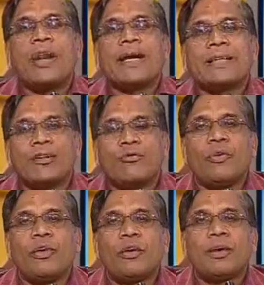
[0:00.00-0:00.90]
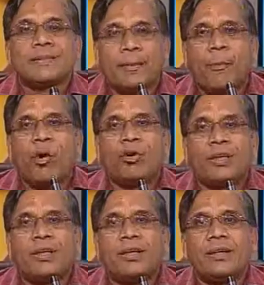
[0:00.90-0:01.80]
active support,
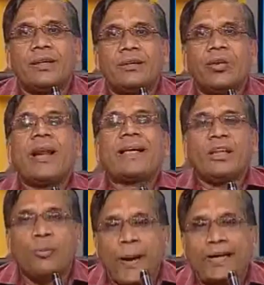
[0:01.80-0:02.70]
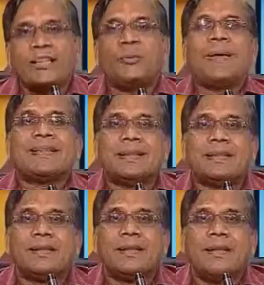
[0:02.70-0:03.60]
your active
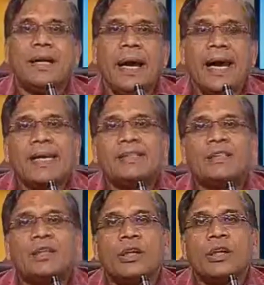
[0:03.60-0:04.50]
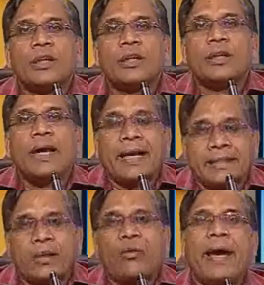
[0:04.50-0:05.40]
participation, as
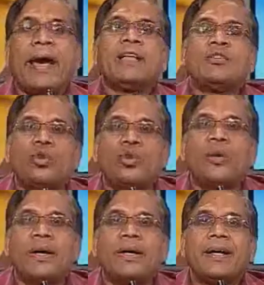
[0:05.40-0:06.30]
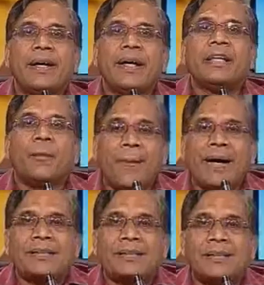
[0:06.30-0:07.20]
active as you were in the
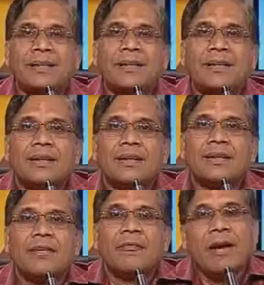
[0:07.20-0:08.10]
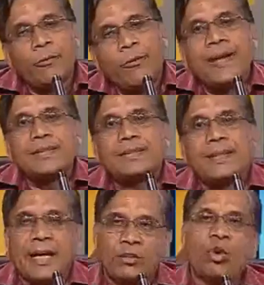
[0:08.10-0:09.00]
past. Well friends,
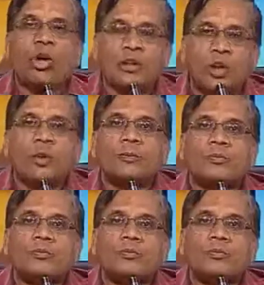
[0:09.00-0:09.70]
as you all know,